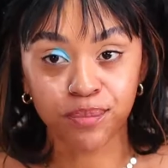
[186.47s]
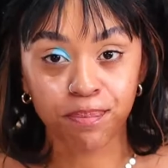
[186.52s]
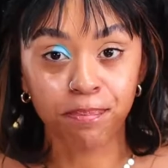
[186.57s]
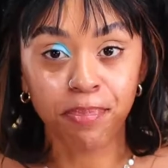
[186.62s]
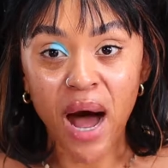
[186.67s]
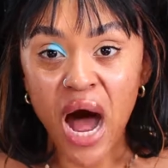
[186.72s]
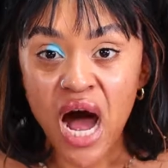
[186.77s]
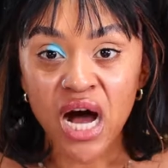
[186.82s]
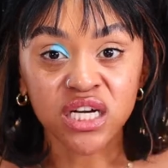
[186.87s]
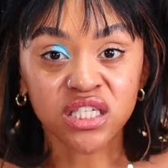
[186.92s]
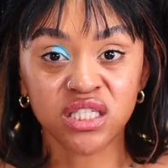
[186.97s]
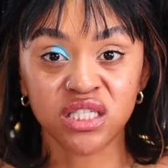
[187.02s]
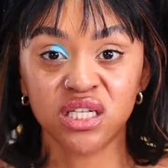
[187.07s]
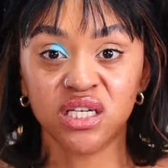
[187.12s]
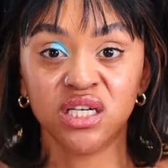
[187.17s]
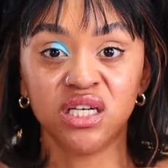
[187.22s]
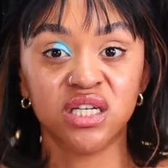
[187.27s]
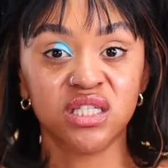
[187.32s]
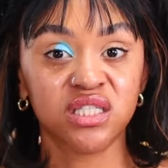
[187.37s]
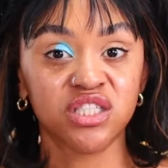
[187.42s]

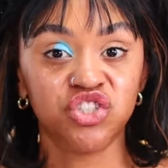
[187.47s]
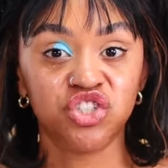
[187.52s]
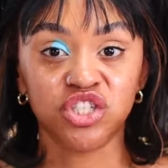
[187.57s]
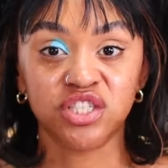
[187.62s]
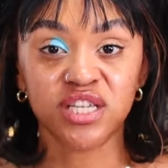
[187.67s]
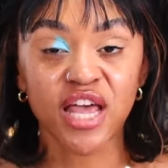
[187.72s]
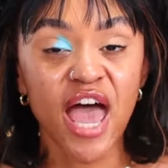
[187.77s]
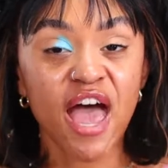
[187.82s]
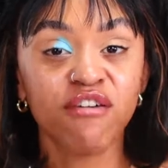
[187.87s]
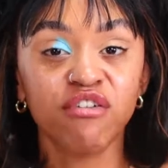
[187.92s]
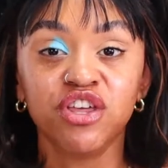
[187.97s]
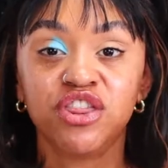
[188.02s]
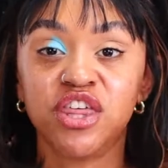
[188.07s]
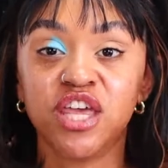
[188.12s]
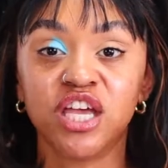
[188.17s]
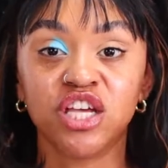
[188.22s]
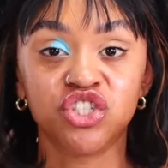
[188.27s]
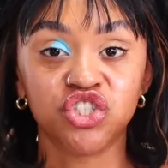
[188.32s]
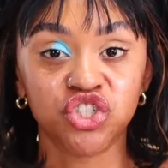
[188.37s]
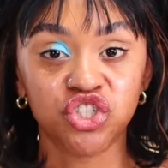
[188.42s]
boxes, just
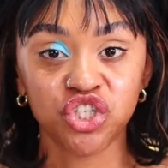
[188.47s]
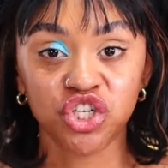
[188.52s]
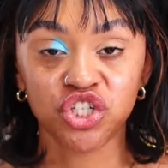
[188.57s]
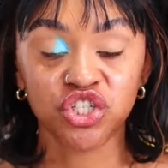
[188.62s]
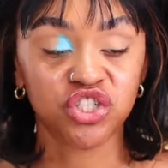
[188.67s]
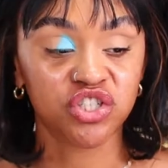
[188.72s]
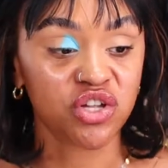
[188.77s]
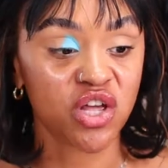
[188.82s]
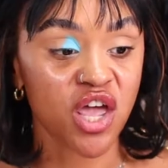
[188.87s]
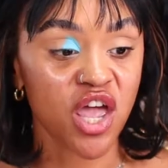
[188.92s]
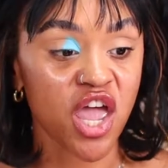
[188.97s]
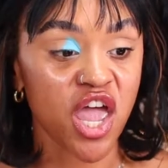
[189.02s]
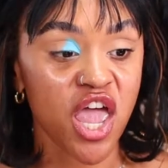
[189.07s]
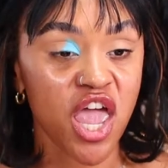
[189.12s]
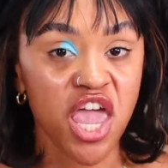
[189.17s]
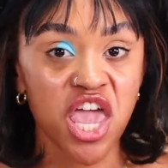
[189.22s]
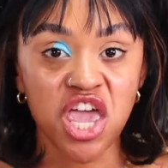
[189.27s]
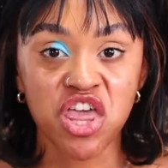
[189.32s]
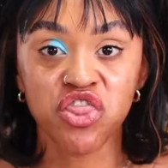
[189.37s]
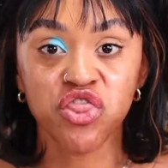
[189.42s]
everything is just
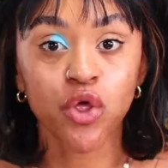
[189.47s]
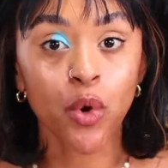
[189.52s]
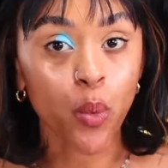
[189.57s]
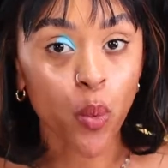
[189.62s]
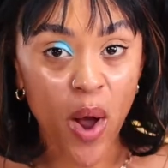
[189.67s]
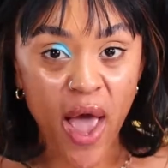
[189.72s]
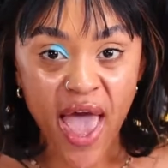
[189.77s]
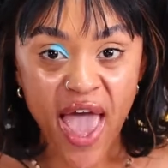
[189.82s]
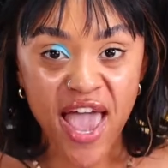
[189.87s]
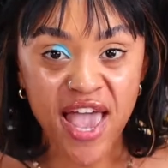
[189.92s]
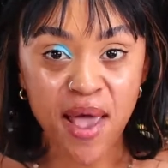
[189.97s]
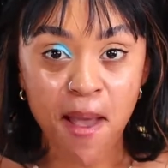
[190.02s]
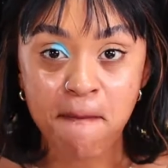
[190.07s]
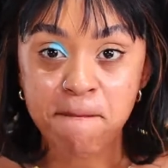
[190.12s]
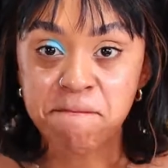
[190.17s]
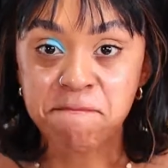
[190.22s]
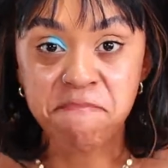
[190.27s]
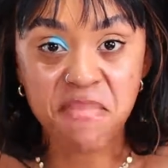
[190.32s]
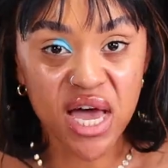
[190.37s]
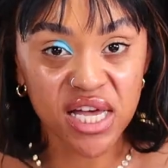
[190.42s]
in the way,
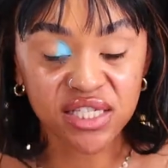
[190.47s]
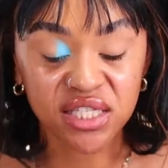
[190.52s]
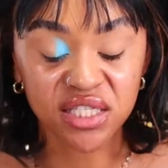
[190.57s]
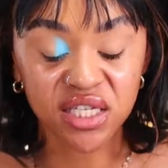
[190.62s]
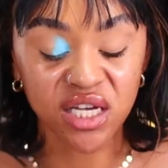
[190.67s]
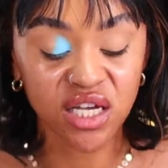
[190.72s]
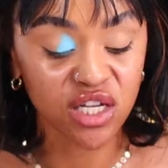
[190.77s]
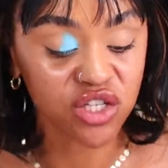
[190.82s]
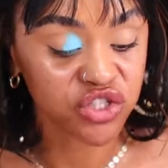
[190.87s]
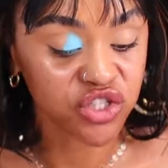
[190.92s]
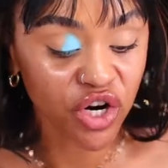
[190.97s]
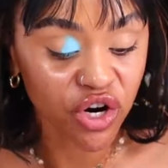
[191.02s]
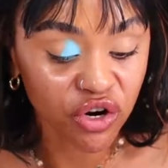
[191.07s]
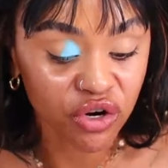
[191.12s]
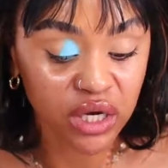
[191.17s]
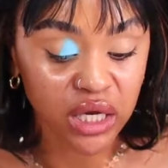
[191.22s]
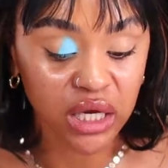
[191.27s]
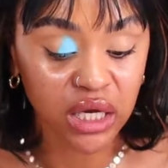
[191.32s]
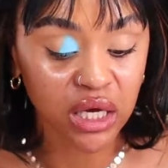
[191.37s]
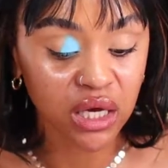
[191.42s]
messy,
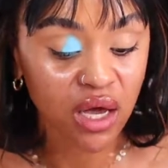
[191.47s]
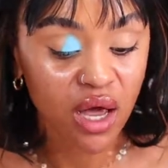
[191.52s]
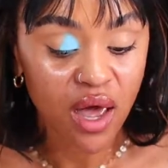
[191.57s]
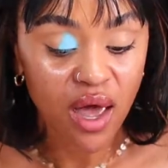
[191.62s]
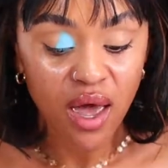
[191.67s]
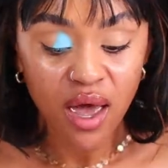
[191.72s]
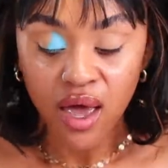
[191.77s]
dirty.